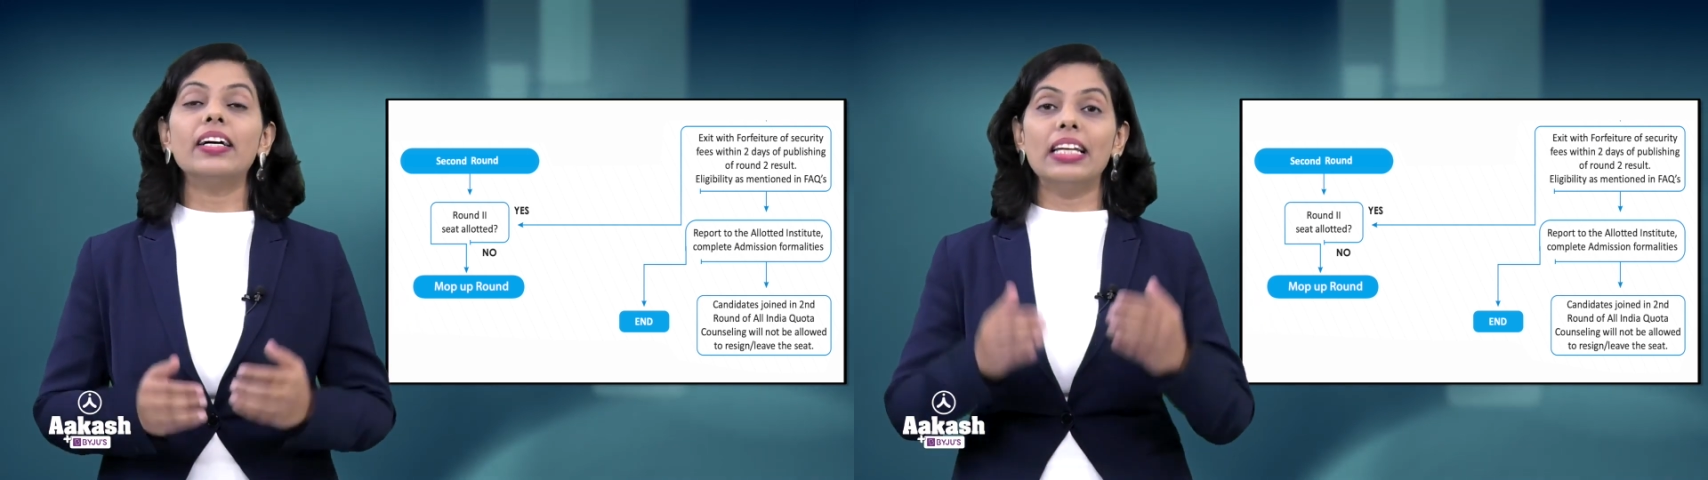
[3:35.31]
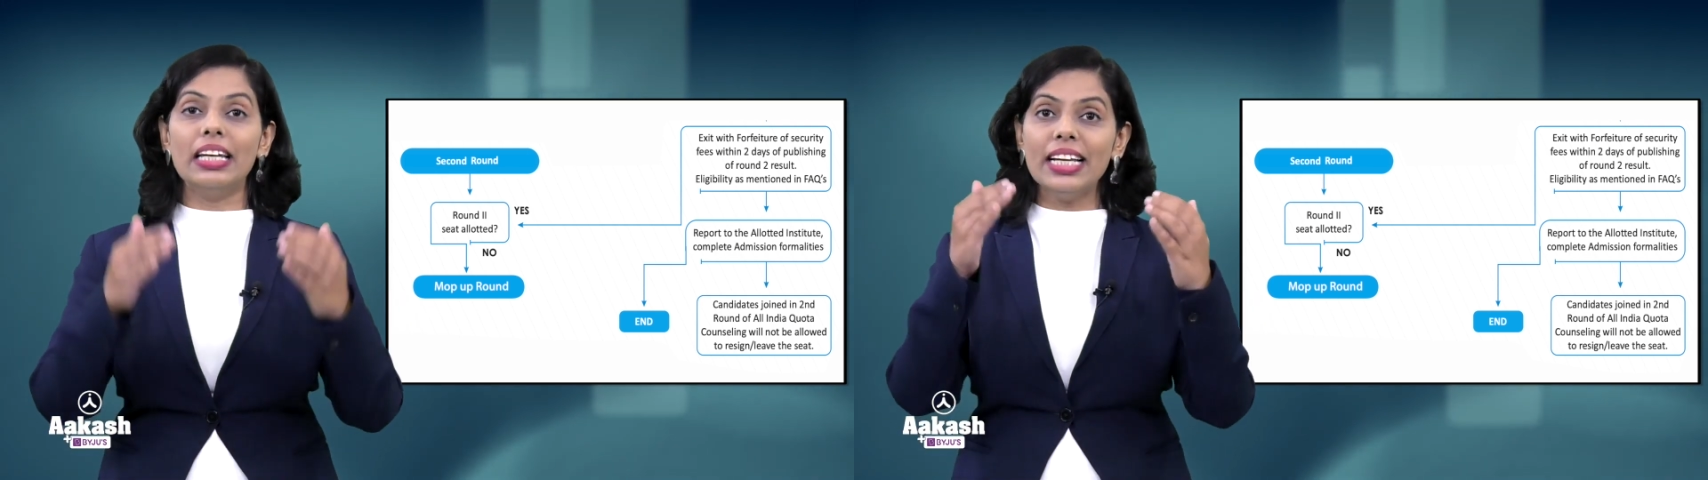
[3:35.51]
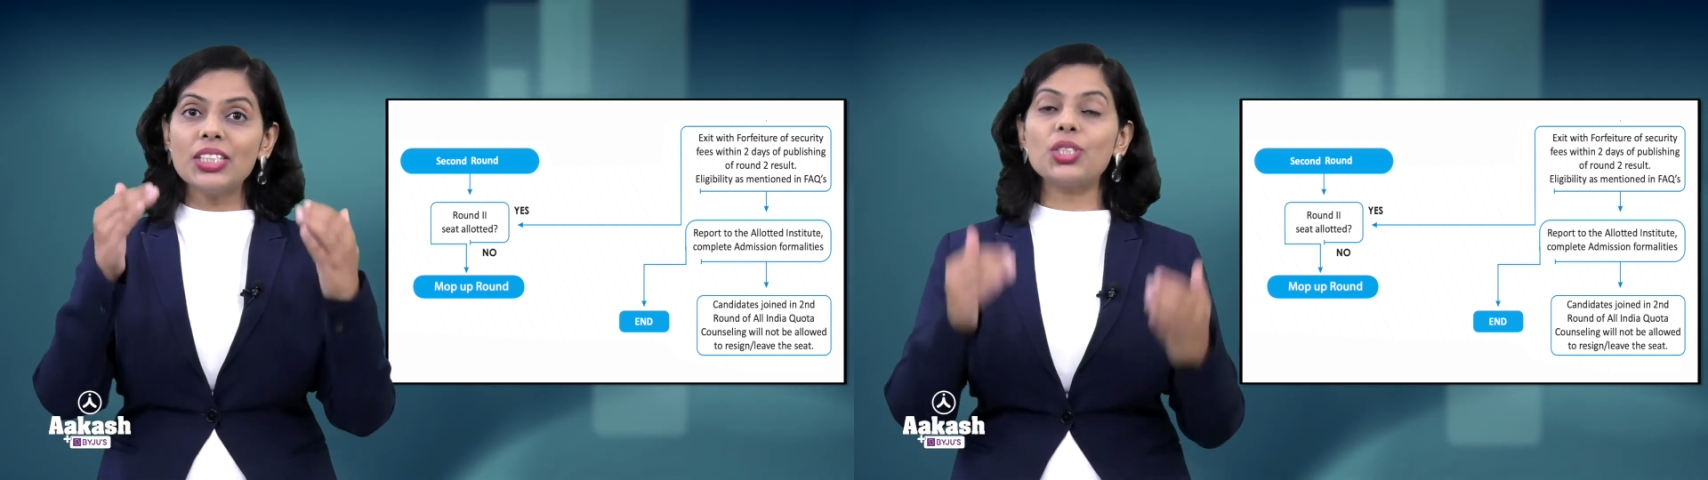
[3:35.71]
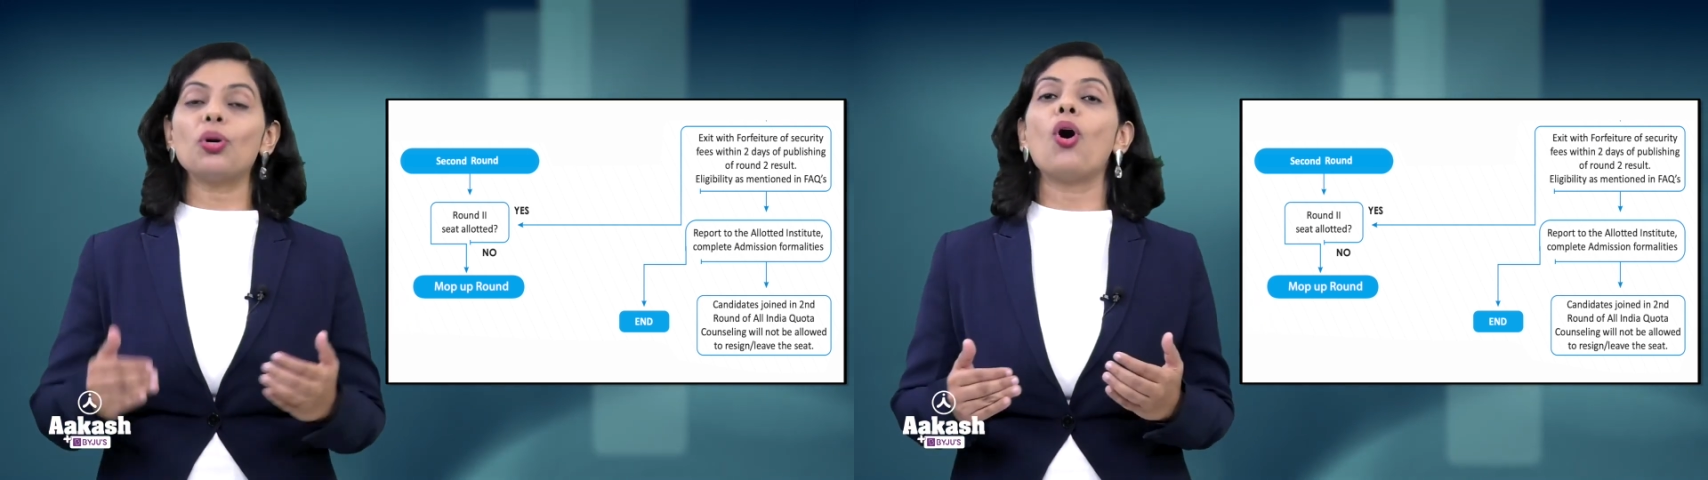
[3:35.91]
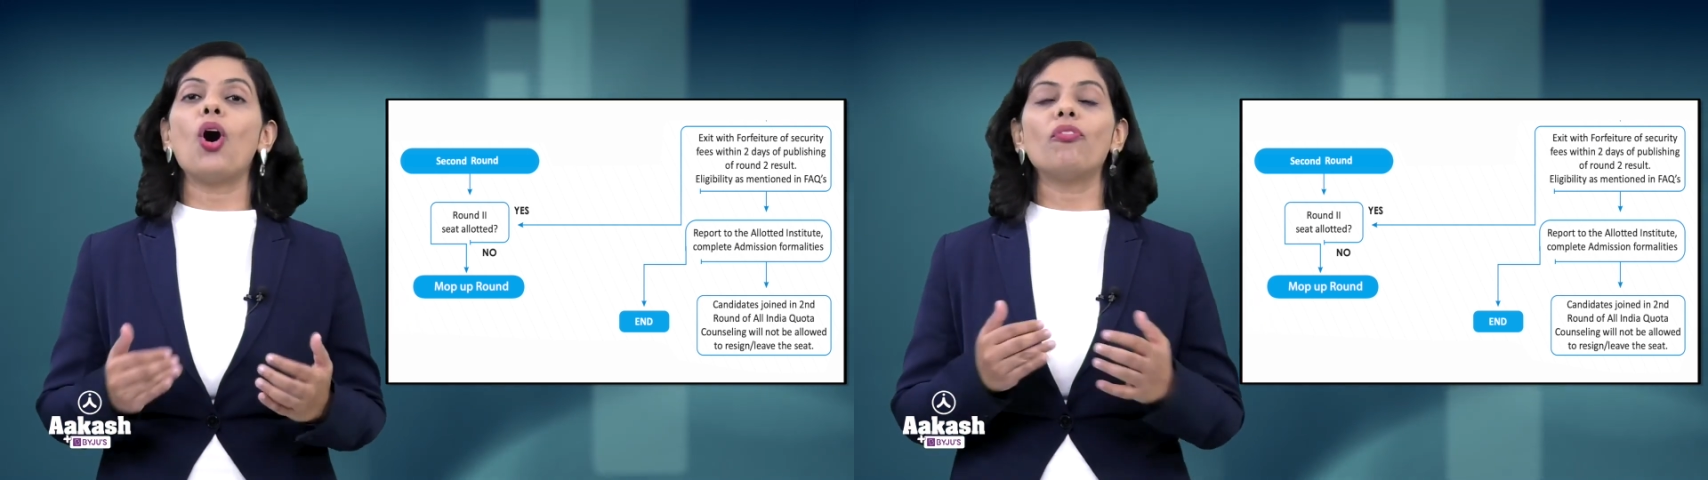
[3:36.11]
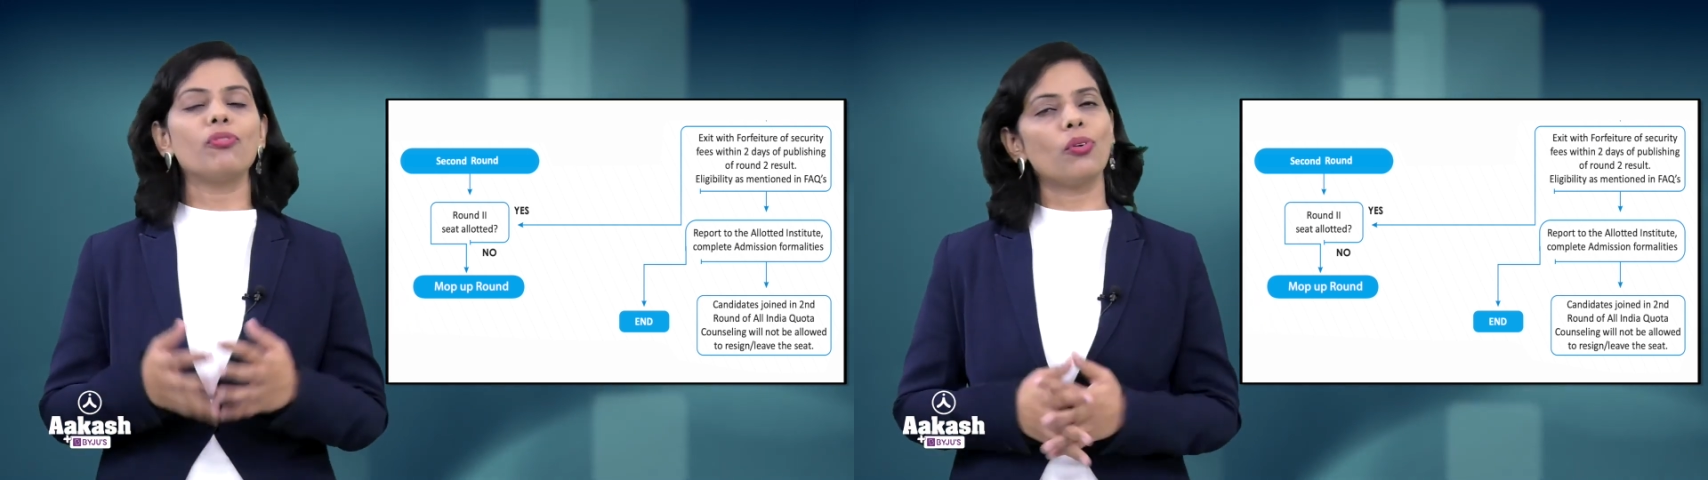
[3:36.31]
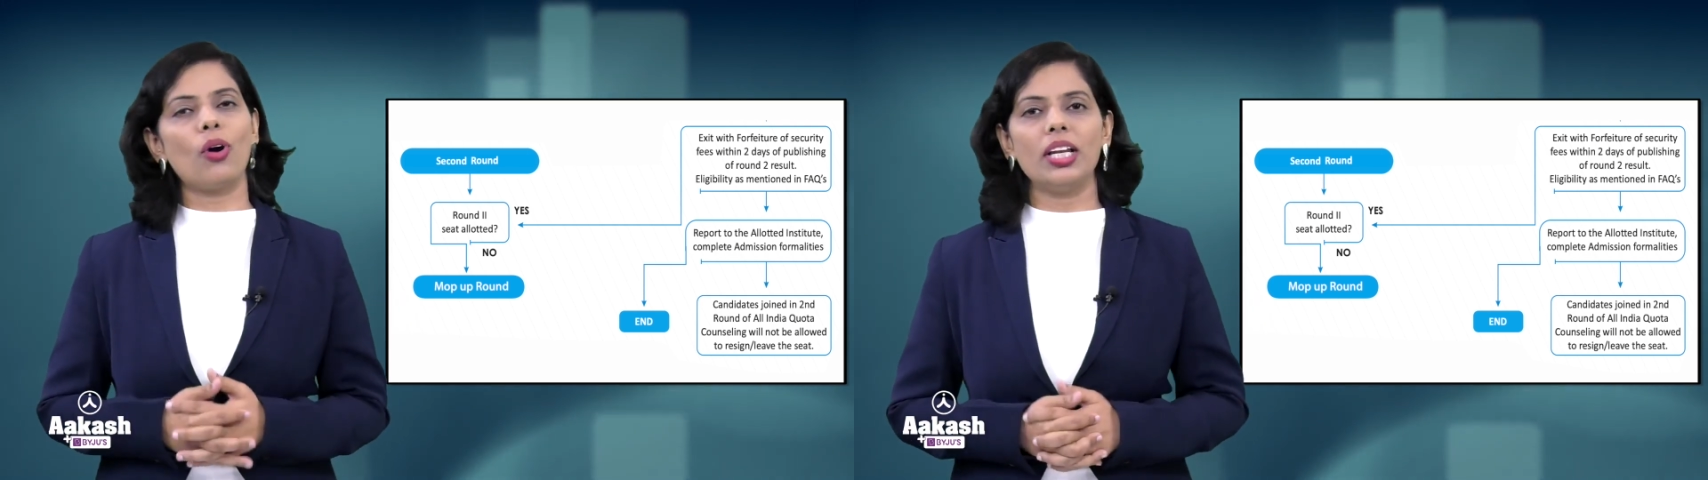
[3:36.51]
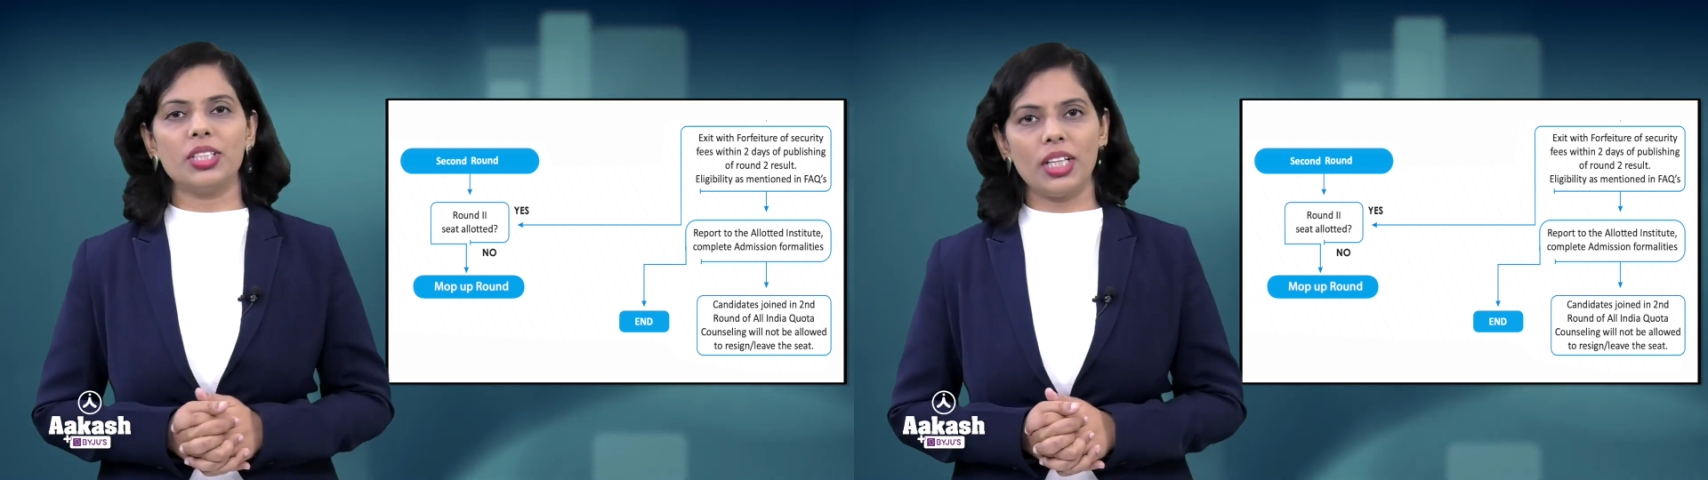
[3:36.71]
a list of
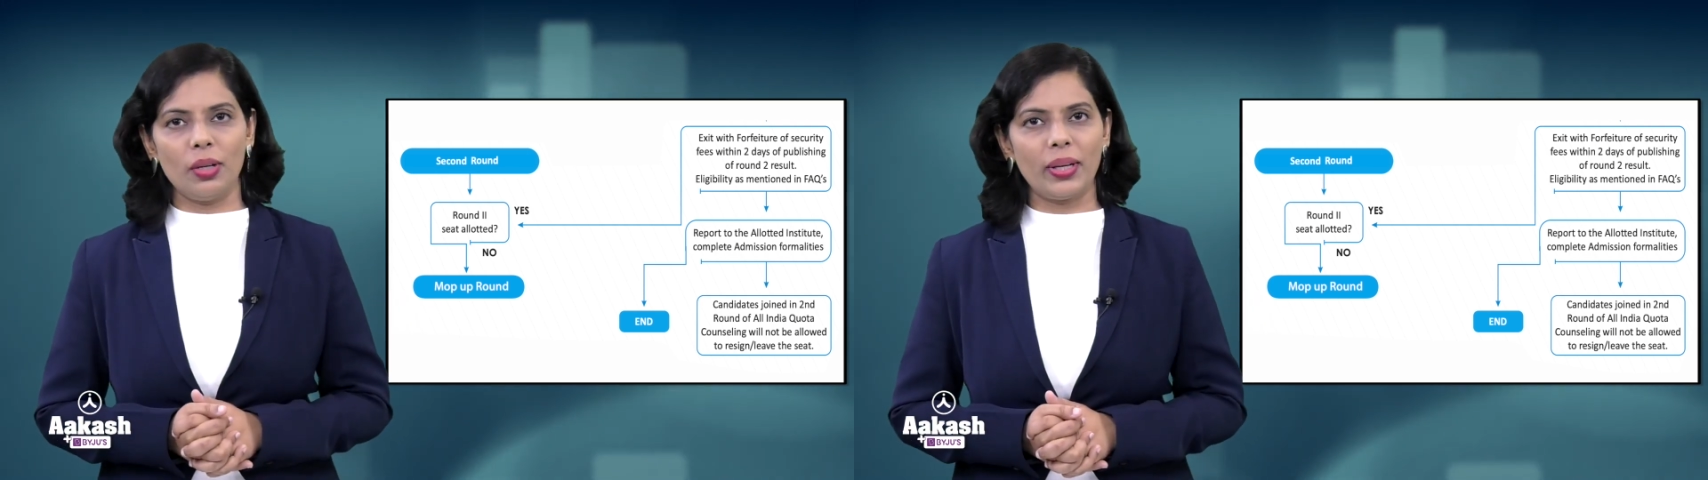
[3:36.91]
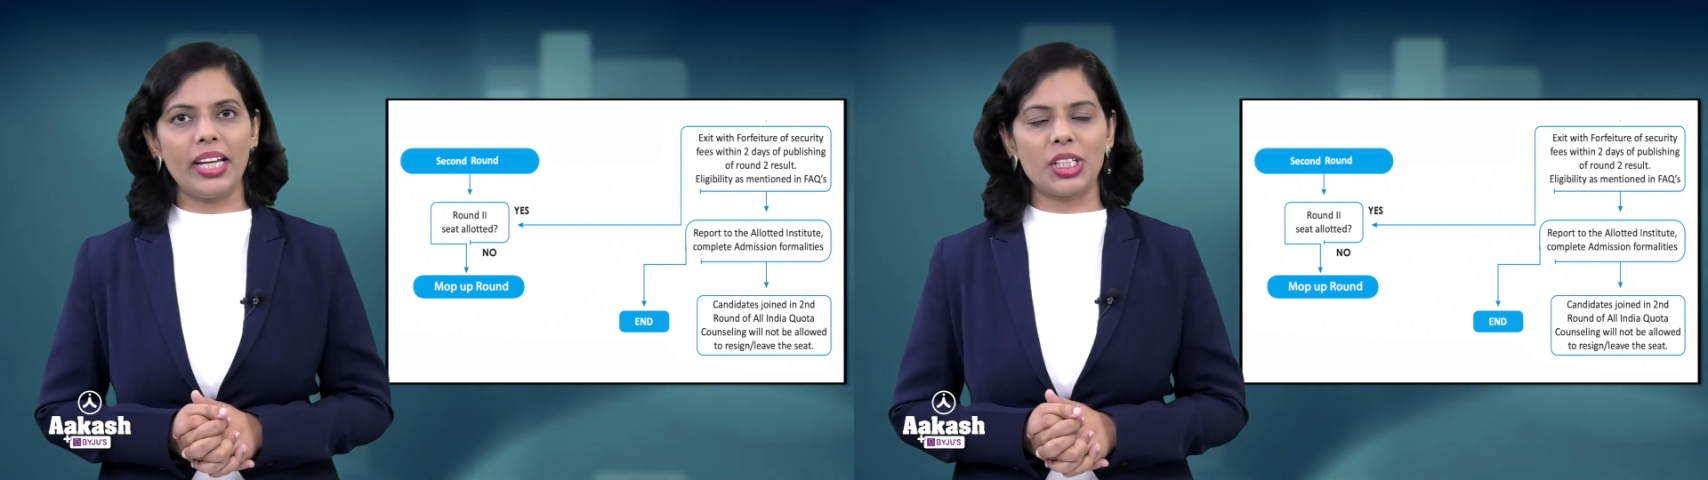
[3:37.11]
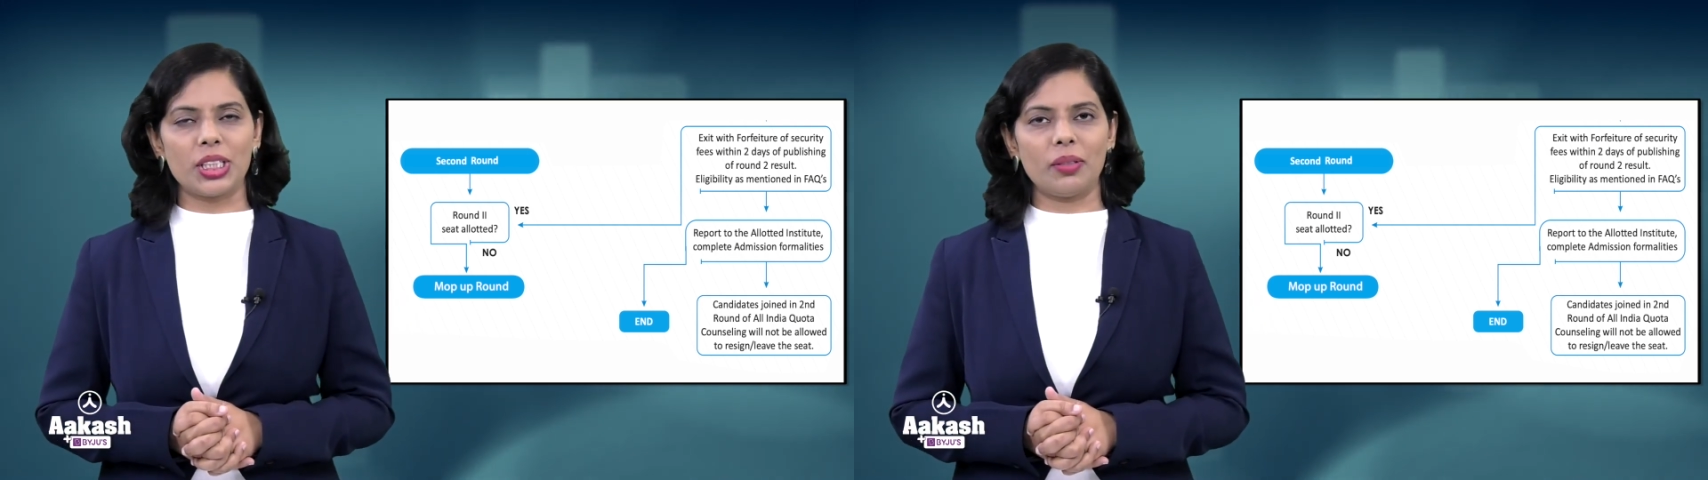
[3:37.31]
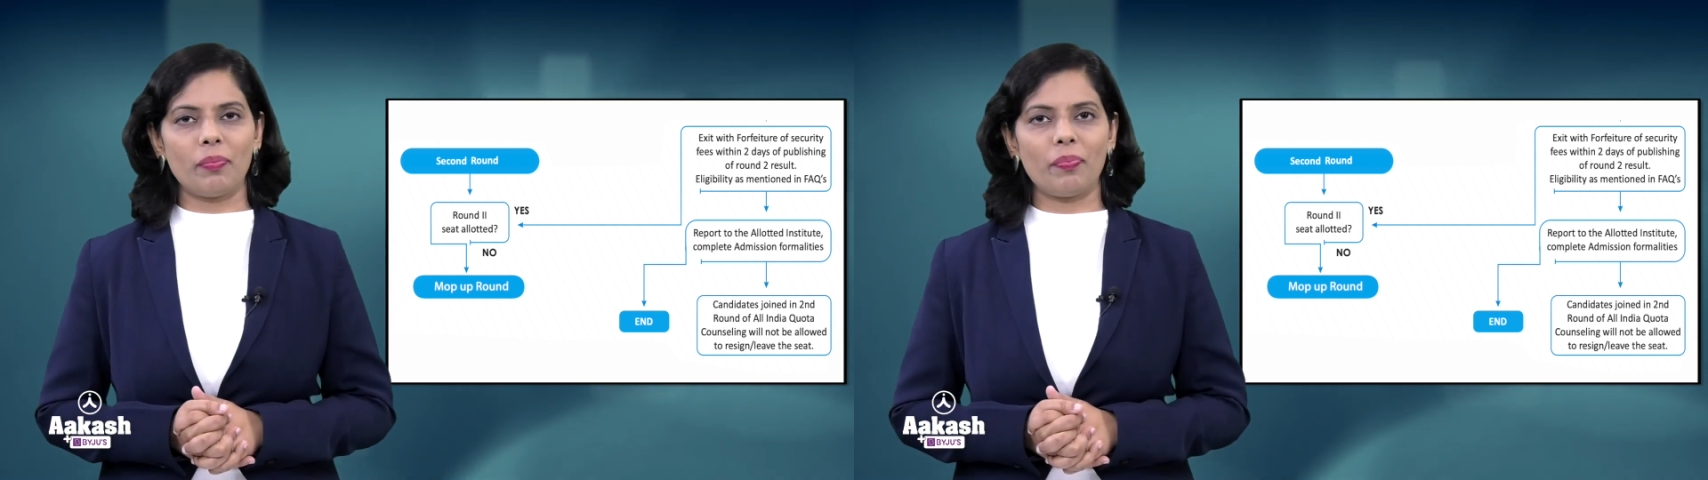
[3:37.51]
college allocation.